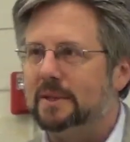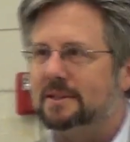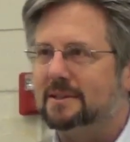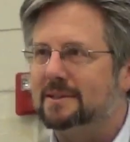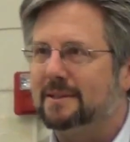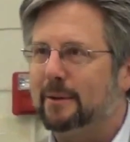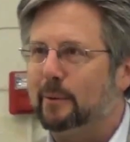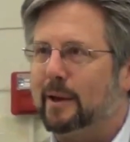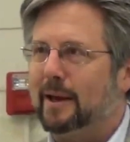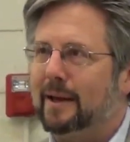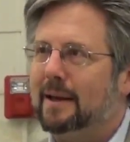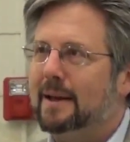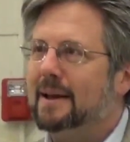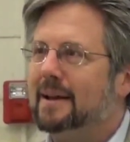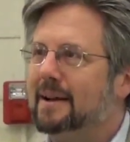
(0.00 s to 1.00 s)
moment,
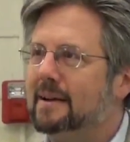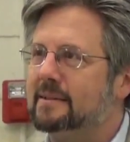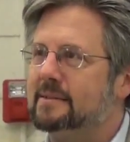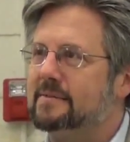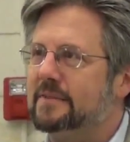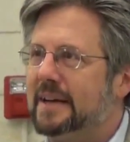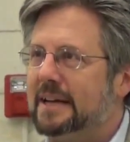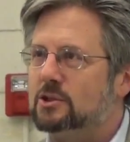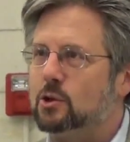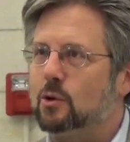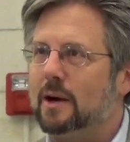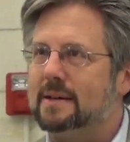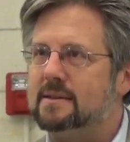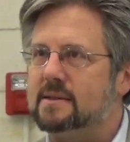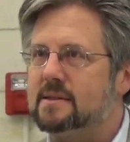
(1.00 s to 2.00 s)
okay? This financial
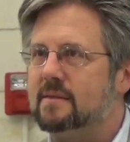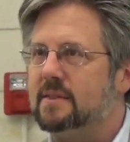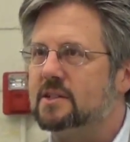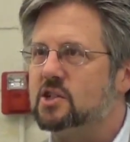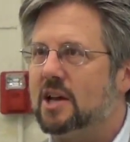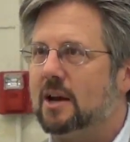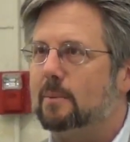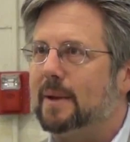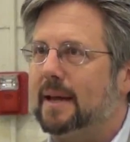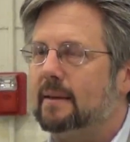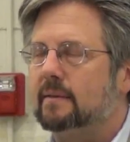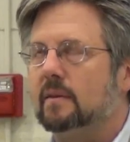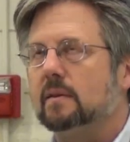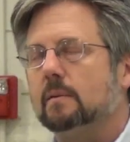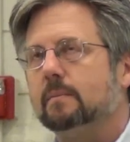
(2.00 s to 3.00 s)
crisis of the shadow
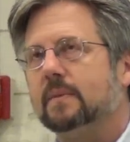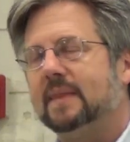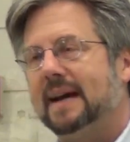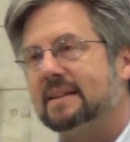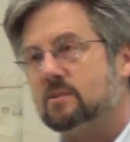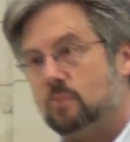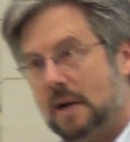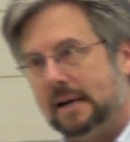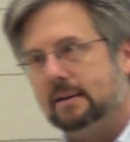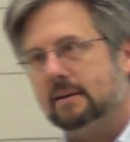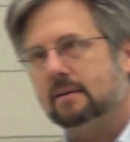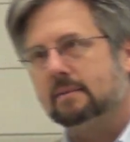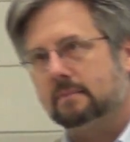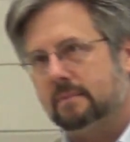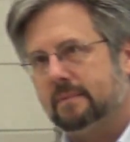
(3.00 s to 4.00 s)
banking system. That's
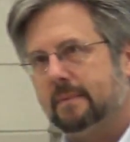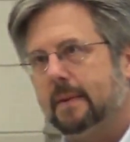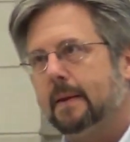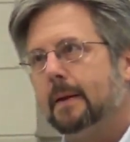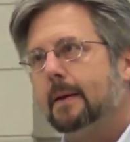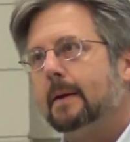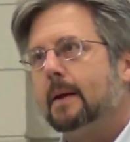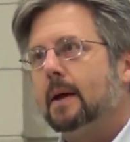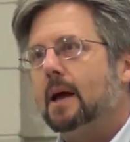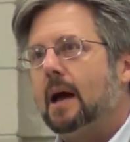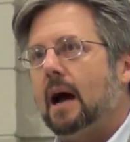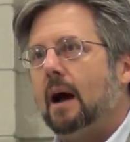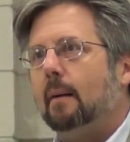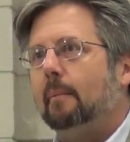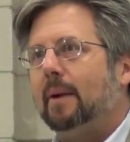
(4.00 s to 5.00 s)
right.
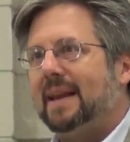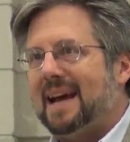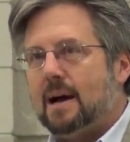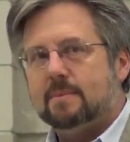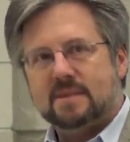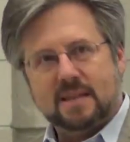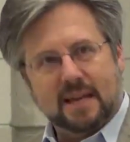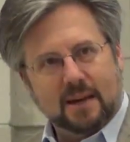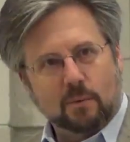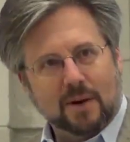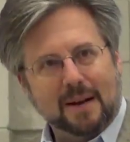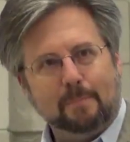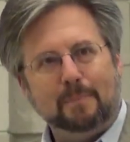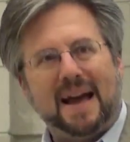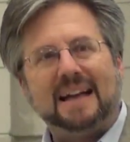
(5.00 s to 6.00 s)
But now I'm saying
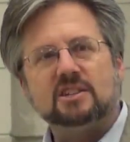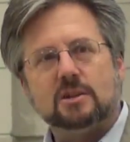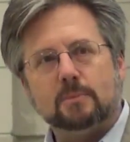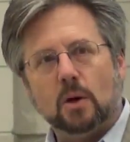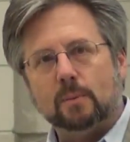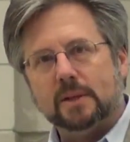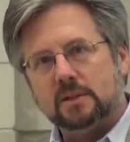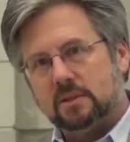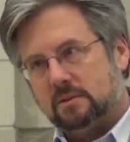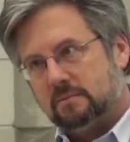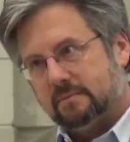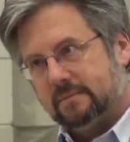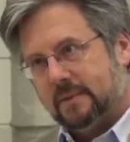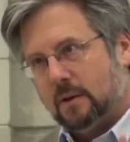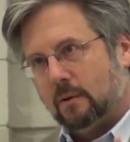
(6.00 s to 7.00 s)
we're in a Bagehot moment,
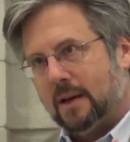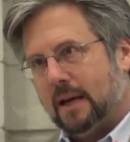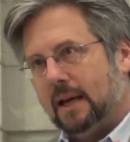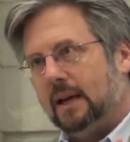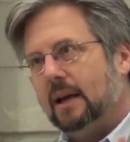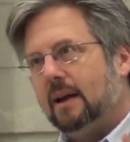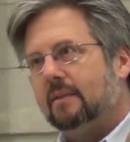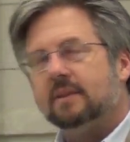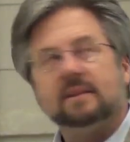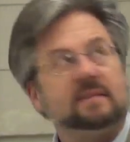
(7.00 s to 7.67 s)
okay?